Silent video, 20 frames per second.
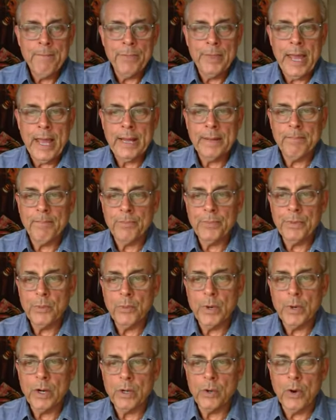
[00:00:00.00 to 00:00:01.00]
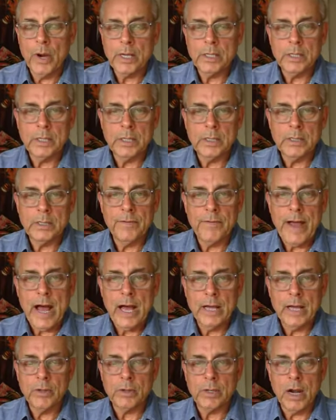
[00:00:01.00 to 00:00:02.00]
then we're going to
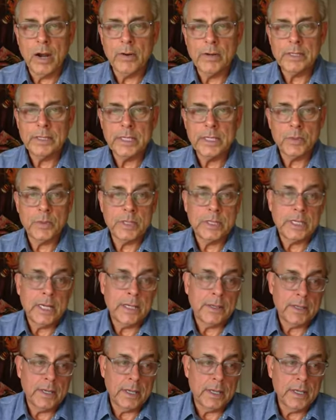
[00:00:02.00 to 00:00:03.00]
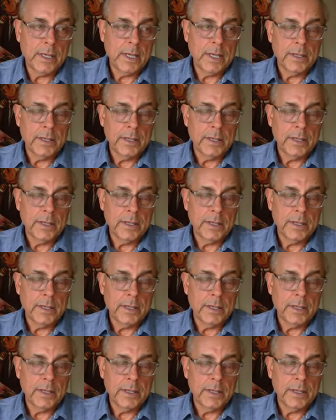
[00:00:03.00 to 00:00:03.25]
devalue currencies. We're seeing the